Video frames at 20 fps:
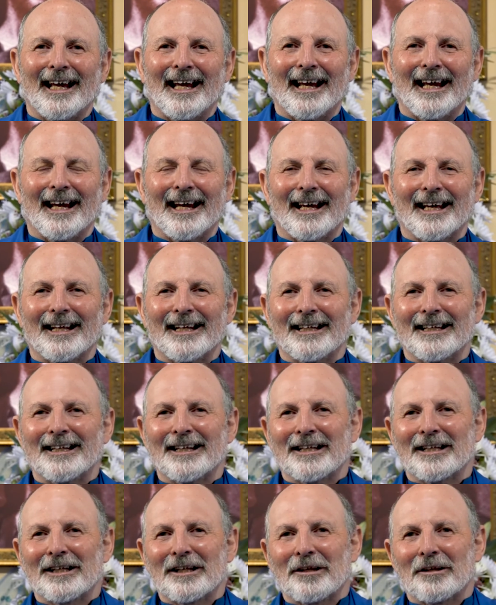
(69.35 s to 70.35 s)

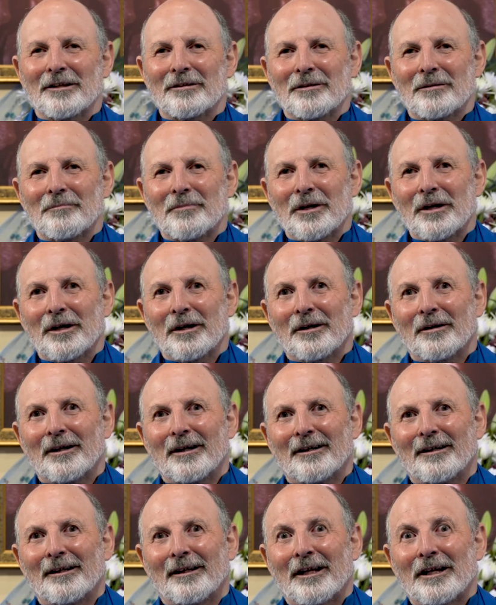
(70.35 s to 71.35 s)
and the
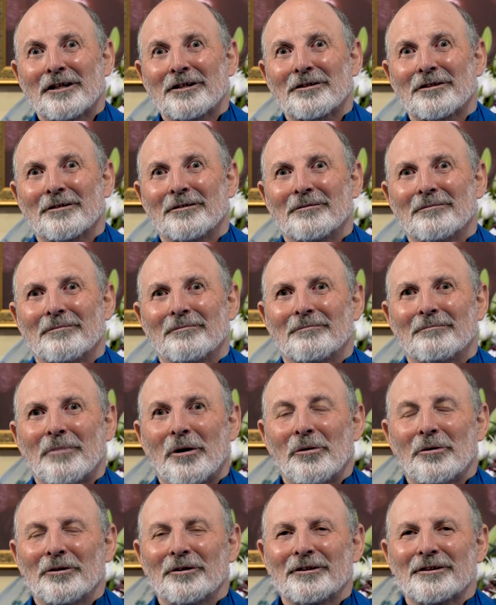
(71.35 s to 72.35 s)
big glacial
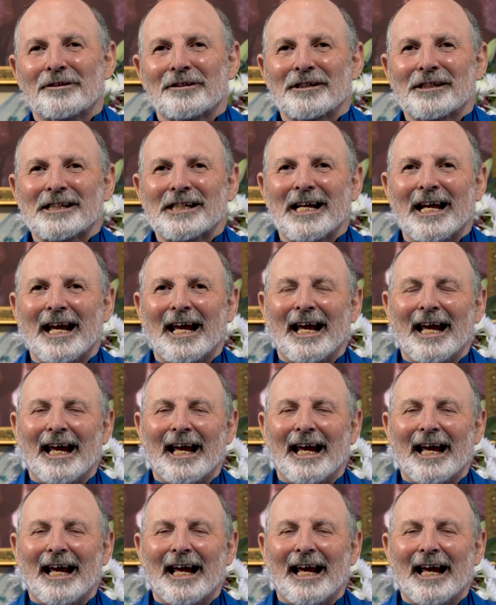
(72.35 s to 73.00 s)
boulders,